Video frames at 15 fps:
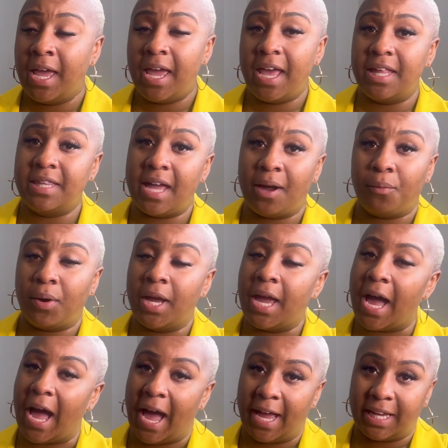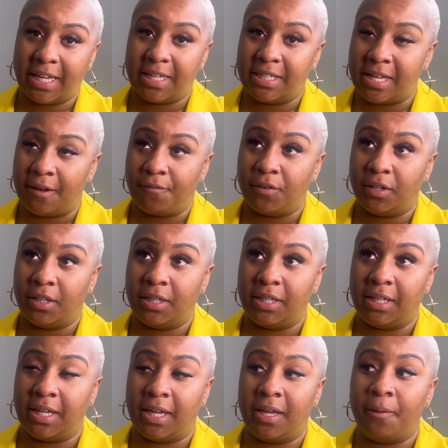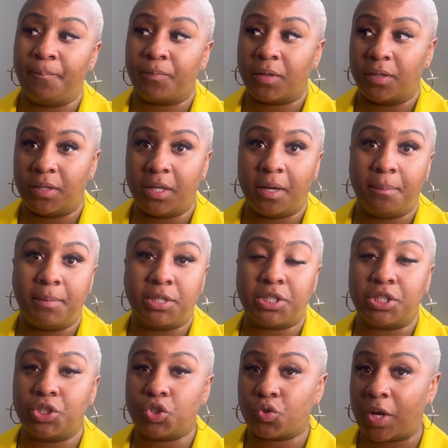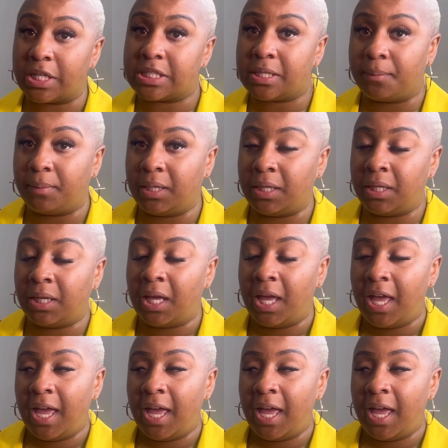And that way I can definitely get the commission straight to me.